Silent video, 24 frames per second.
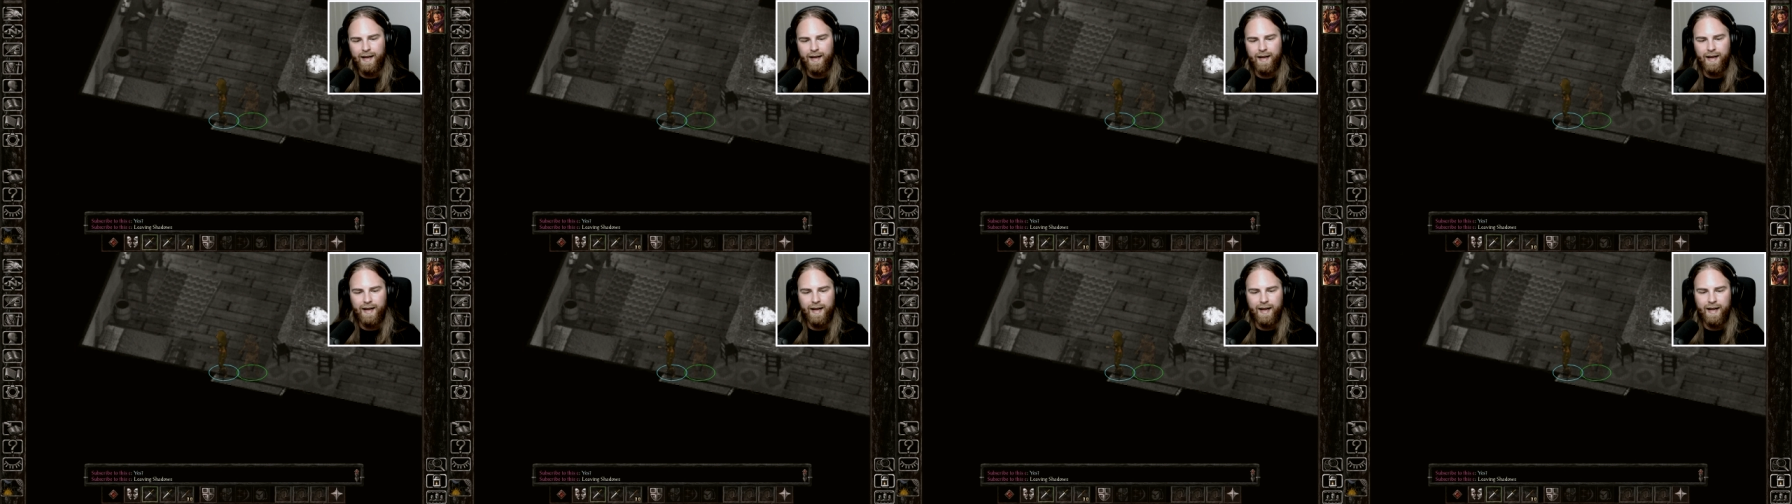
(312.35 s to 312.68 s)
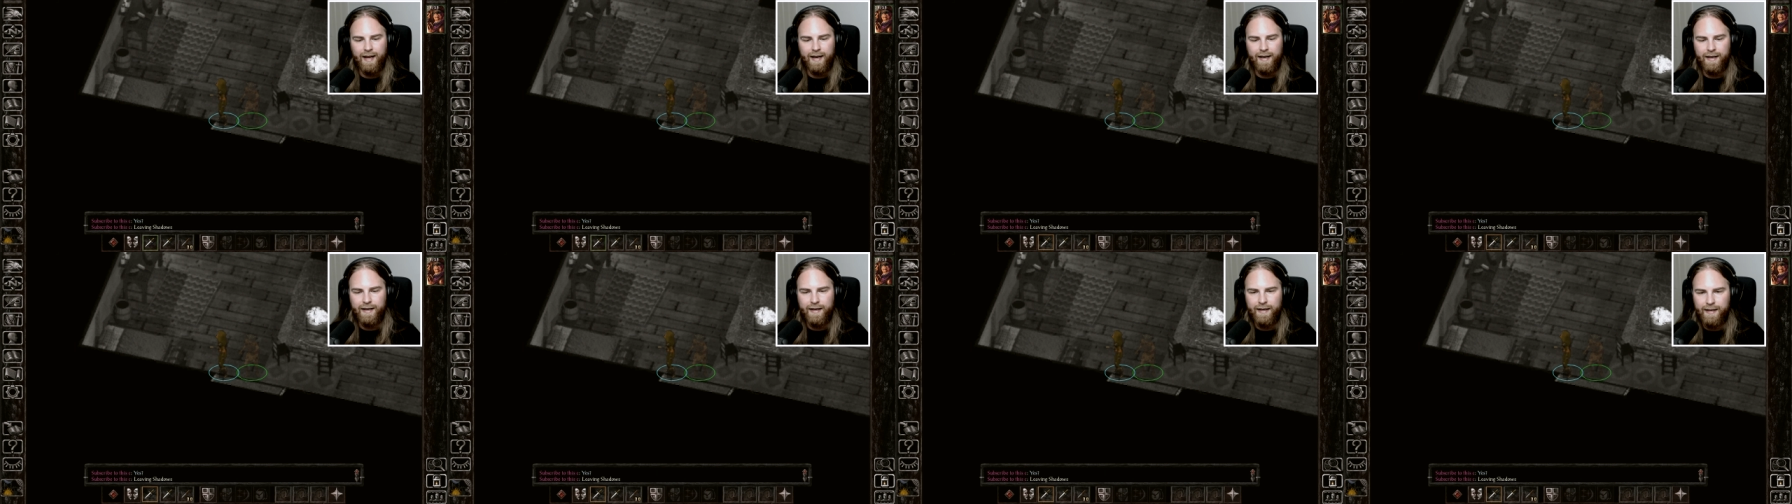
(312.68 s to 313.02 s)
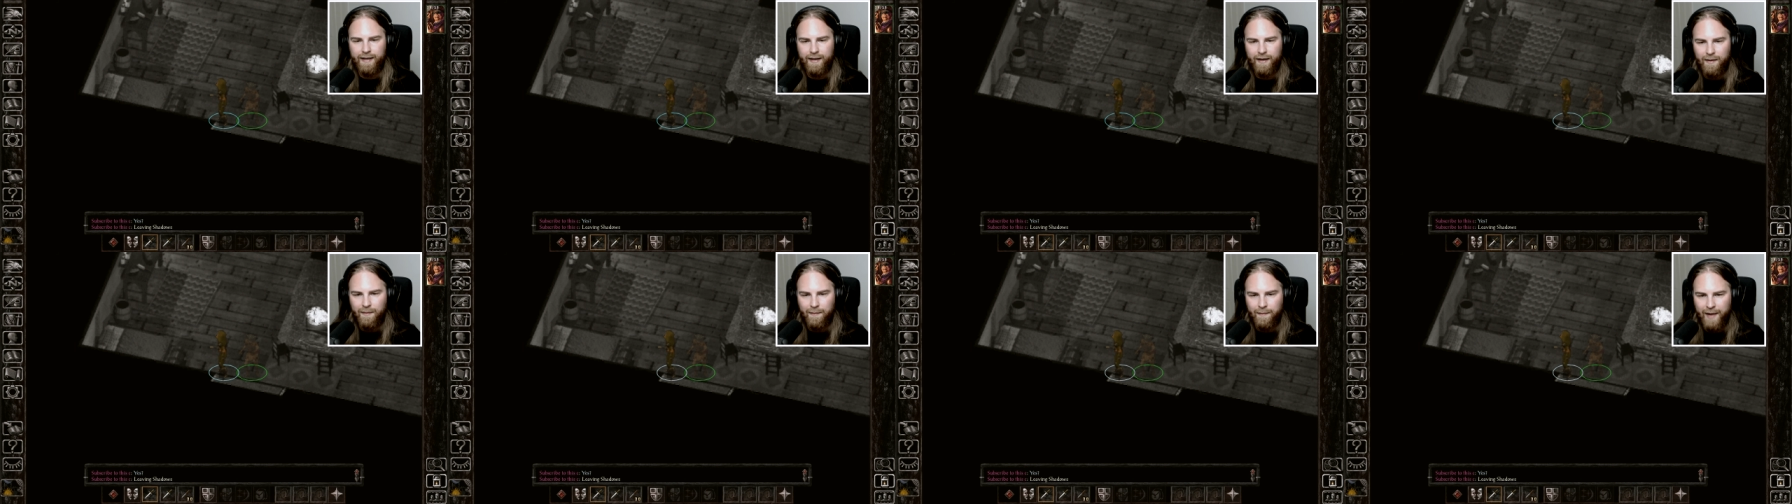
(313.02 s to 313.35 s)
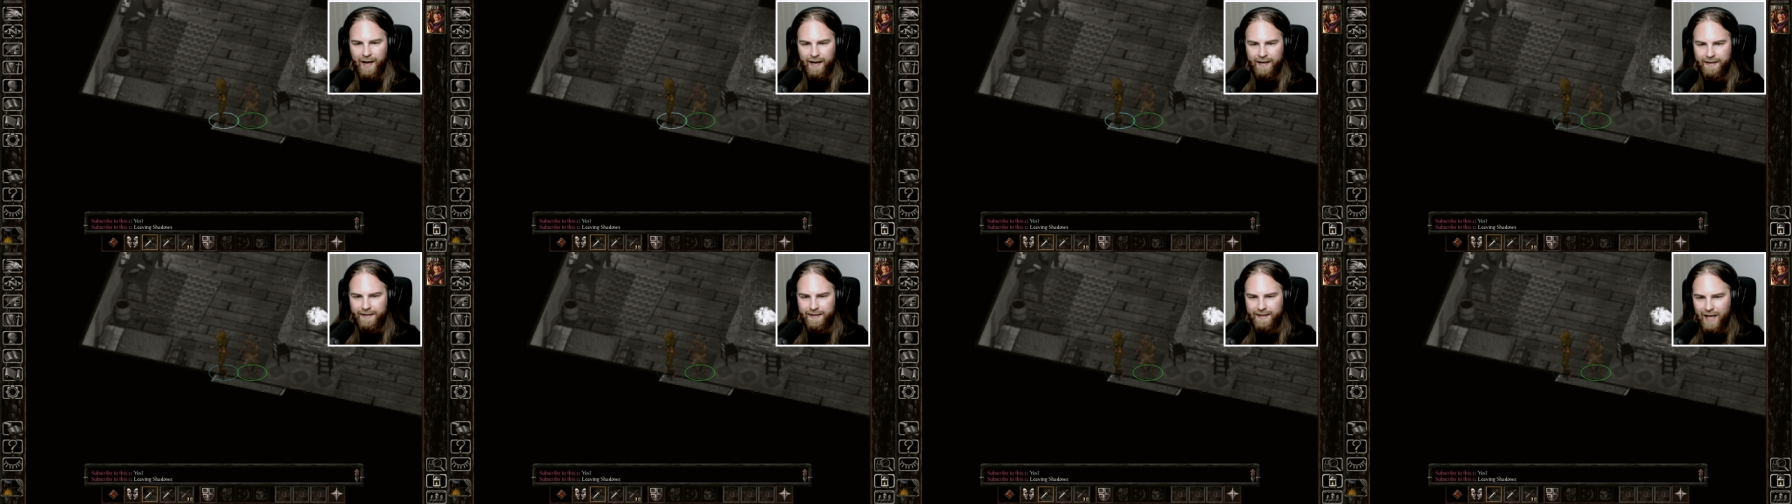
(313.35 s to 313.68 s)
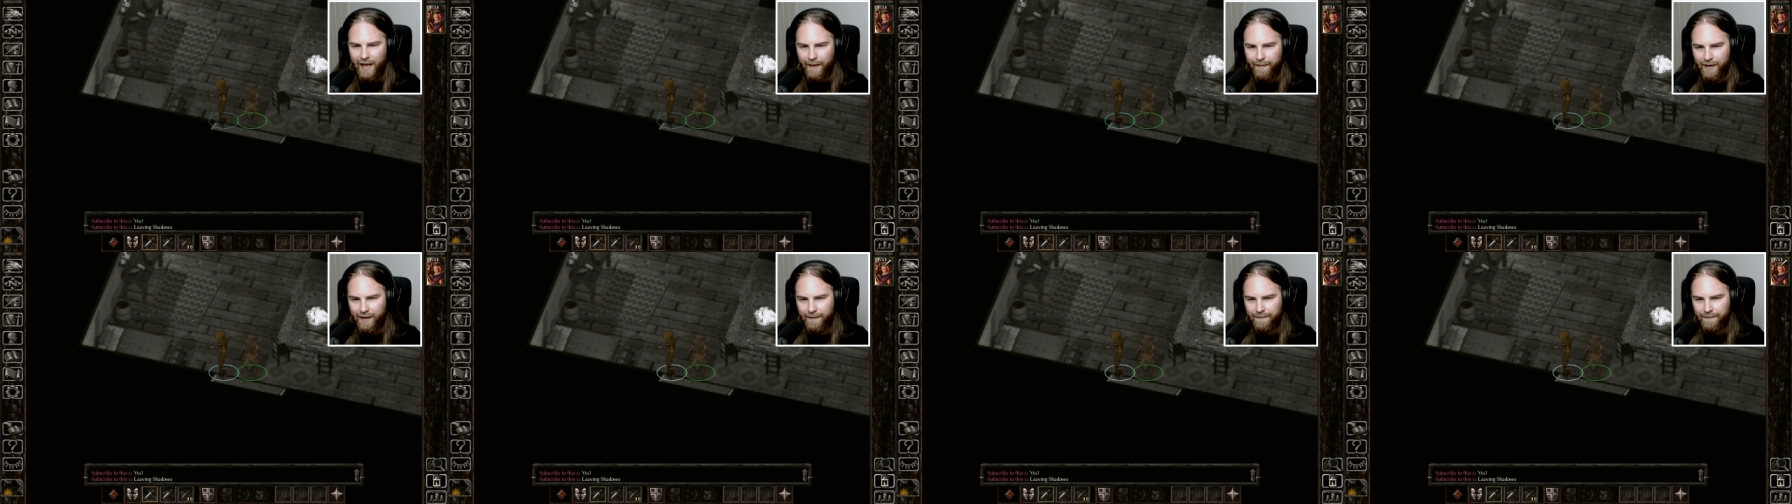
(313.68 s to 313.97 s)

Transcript: and backstab